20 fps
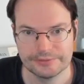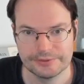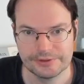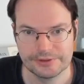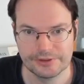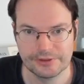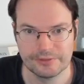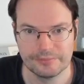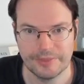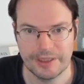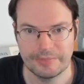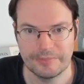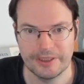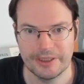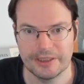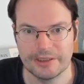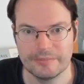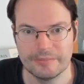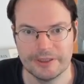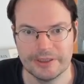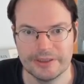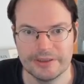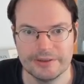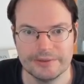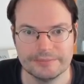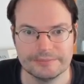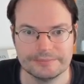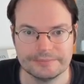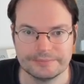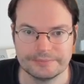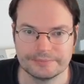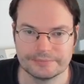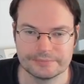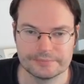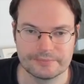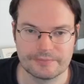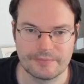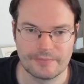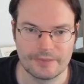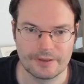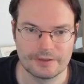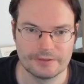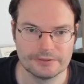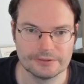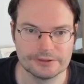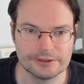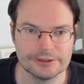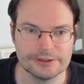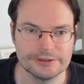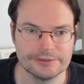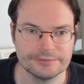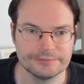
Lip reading: so map AB, right?